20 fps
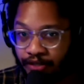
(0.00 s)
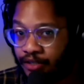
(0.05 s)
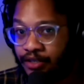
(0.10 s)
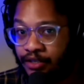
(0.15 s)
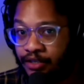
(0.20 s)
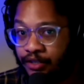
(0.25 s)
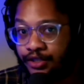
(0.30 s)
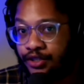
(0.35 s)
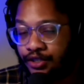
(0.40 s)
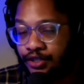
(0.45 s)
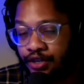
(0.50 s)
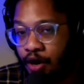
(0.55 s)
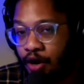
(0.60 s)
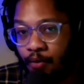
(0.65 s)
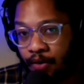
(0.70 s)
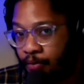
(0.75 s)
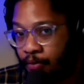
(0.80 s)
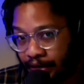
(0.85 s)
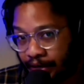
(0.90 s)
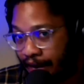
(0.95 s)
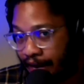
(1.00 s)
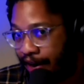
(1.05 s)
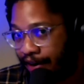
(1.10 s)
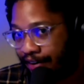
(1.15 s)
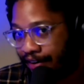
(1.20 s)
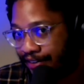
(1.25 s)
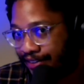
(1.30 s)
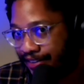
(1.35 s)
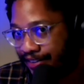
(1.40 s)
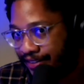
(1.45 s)
That's a lie.
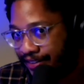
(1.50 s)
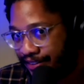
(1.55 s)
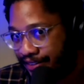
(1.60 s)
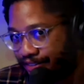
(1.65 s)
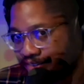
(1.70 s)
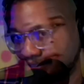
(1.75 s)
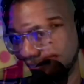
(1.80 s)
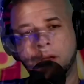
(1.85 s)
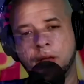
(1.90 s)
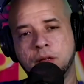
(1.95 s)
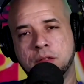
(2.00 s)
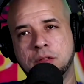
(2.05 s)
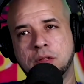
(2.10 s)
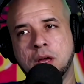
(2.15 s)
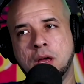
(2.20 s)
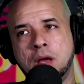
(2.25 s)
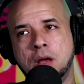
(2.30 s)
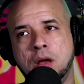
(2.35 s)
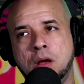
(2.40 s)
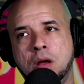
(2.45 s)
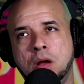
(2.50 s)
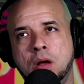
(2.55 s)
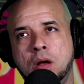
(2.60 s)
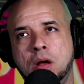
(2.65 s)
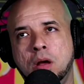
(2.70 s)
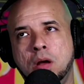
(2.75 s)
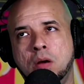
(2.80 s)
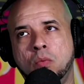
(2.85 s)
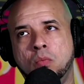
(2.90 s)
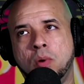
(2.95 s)
That's a lie because
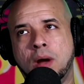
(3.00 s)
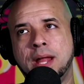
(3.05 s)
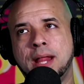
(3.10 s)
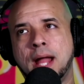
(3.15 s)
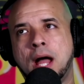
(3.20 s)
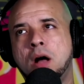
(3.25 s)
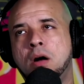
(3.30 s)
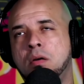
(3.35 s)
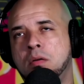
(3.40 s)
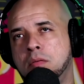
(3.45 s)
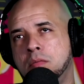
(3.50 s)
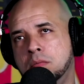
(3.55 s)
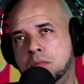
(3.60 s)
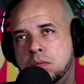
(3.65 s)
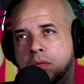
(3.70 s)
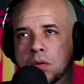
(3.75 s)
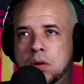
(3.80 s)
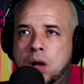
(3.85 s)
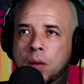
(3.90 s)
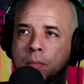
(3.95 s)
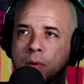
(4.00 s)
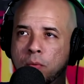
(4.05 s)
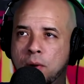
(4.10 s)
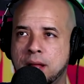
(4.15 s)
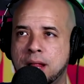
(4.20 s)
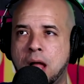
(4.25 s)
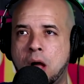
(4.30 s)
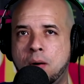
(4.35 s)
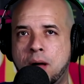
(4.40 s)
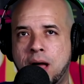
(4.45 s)
right now
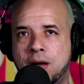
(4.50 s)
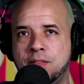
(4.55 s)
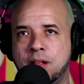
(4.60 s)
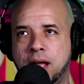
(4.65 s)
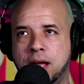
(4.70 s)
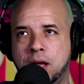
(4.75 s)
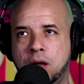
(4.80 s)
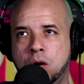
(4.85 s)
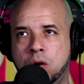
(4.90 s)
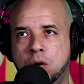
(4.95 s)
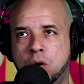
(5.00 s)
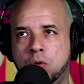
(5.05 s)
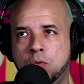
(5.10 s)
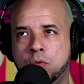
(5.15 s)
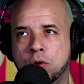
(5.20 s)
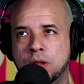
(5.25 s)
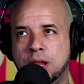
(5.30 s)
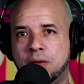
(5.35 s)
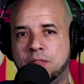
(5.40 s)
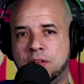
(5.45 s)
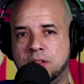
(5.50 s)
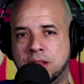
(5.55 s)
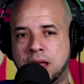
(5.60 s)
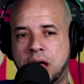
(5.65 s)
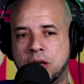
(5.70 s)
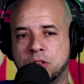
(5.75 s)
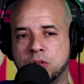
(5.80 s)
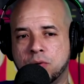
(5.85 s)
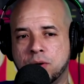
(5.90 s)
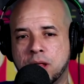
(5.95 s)
I have like over
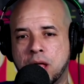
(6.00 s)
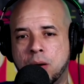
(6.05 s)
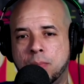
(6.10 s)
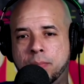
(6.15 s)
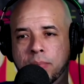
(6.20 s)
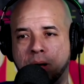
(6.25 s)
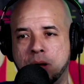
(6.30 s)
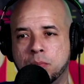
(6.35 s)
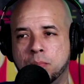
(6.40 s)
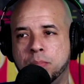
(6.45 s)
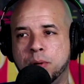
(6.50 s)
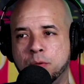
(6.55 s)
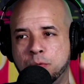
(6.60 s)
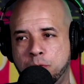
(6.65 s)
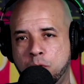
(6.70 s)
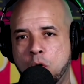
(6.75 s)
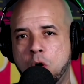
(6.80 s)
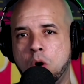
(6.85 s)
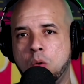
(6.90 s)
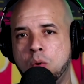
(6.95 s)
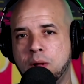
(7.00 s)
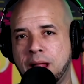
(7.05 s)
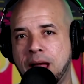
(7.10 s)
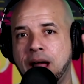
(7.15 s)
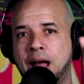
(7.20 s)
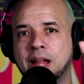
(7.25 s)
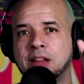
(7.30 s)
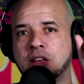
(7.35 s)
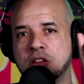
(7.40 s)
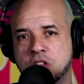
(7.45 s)
11,000 right now. But before, when I
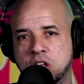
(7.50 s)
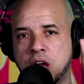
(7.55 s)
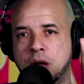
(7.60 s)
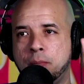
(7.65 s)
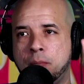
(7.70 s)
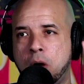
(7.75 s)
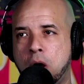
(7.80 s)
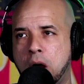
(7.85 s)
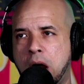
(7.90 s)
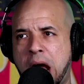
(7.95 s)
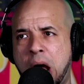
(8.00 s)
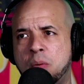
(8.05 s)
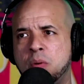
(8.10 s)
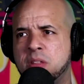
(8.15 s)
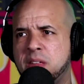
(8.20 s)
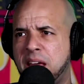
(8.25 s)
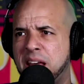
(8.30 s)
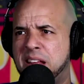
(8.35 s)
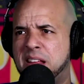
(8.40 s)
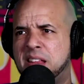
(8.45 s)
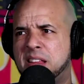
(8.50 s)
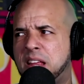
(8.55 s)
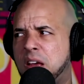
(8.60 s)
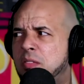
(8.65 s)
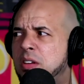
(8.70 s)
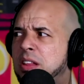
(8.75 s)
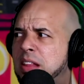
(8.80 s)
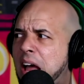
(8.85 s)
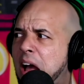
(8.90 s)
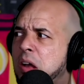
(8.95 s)
got the check mark, I was like
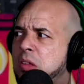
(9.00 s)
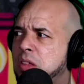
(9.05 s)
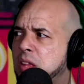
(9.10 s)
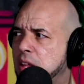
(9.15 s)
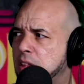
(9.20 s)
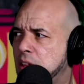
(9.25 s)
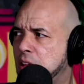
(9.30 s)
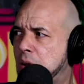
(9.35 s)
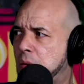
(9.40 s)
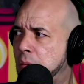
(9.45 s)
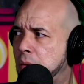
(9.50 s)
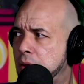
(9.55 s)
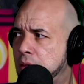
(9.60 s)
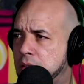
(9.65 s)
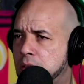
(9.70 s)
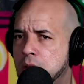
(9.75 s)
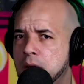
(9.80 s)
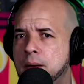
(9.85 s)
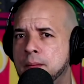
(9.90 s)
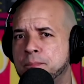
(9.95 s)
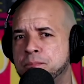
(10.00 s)
7,000, I think it was.